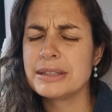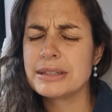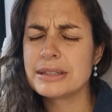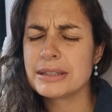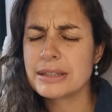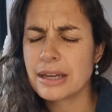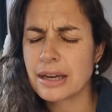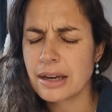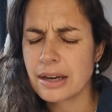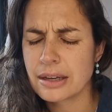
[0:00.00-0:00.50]

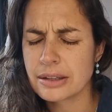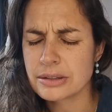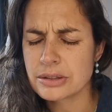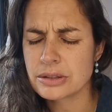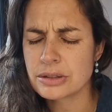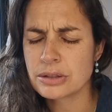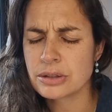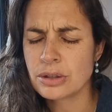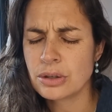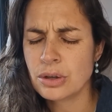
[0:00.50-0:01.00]

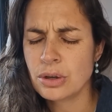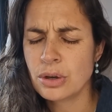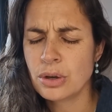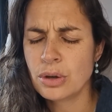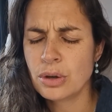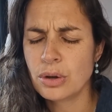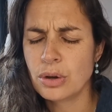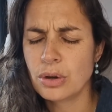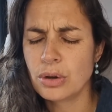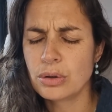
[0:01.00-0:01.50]
stance
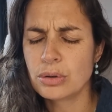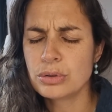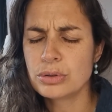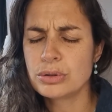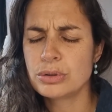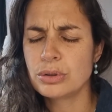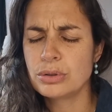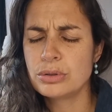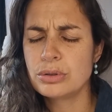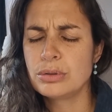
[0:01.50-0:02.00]

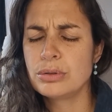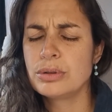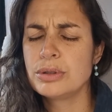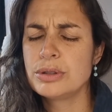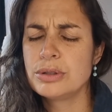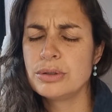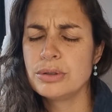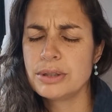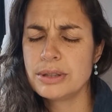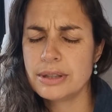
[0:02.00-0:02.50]
also towards
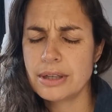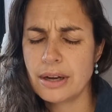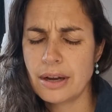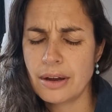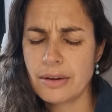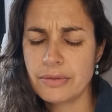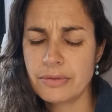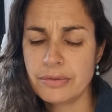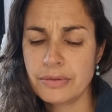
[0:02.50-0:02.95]
yourself,